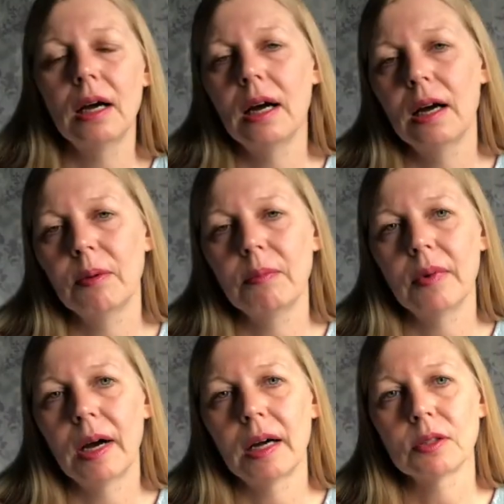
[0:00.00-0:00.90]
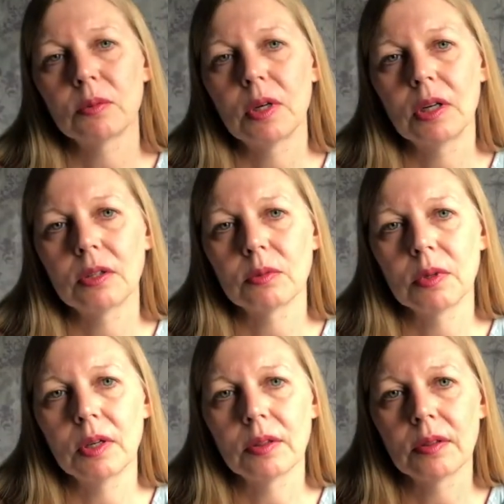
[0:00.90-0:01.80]
Um, had a word
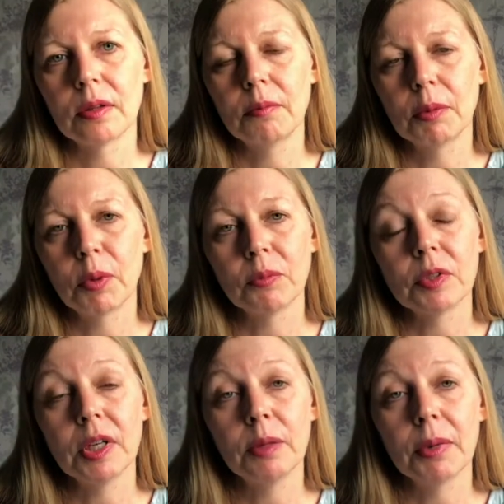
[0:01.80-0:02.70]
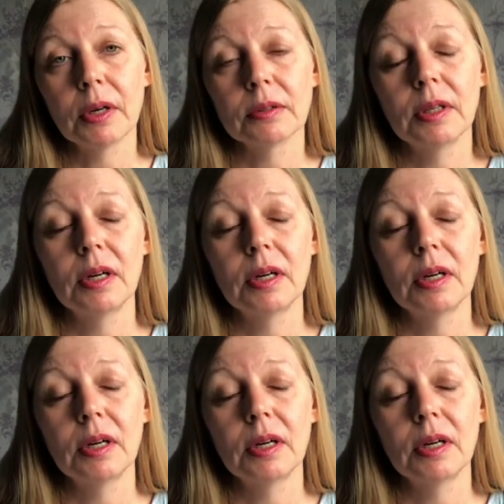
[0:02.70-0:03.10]
with my mum's neighbour,